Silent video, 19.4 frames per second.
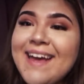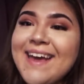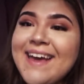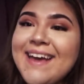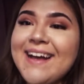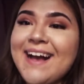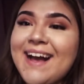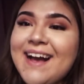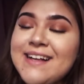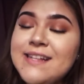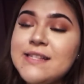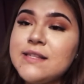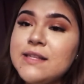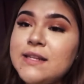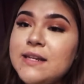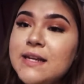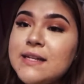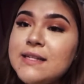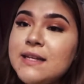Hey guys,
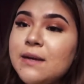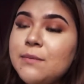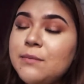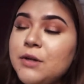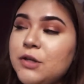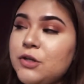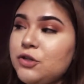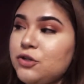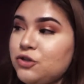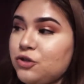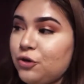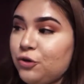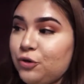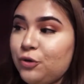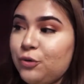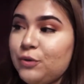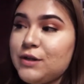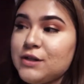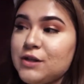the next thing I'm going to show
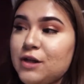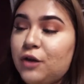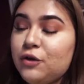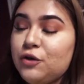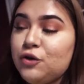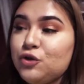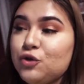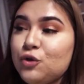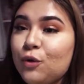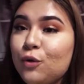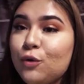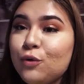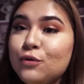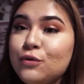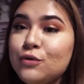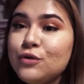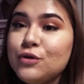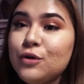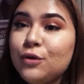you is called the
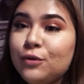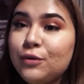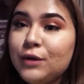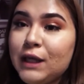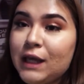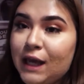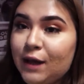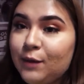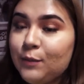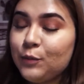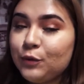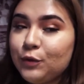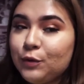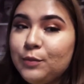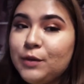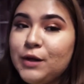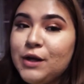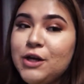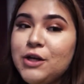Toro Zone Game
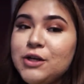Room.